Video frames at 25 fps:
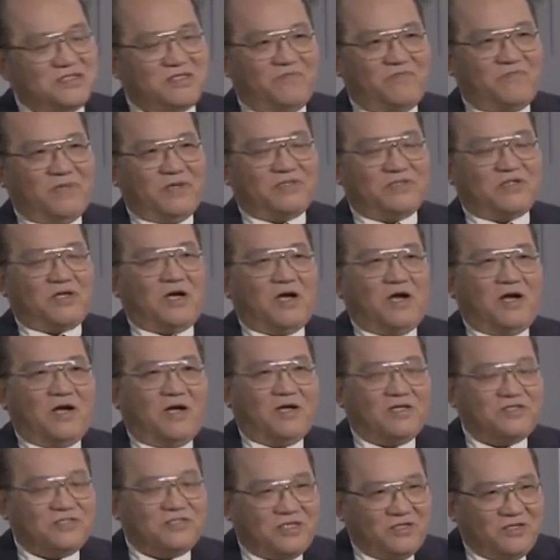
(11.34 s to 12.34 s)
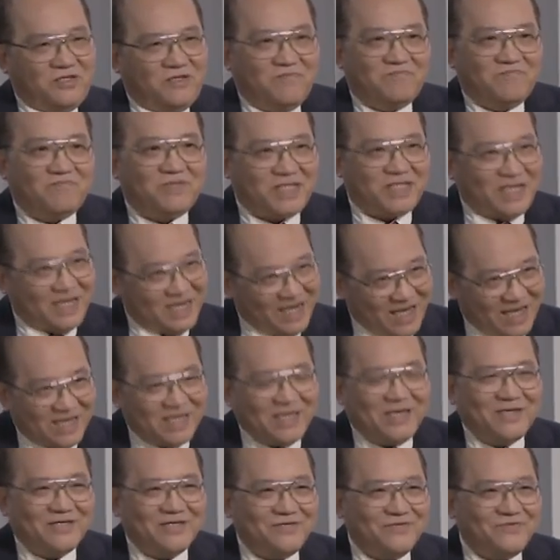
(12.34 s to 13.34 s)
a bit hot, but I like
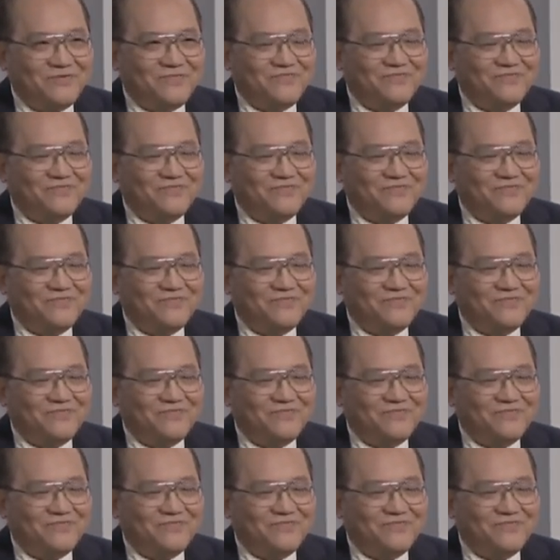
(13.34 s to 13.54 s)
it.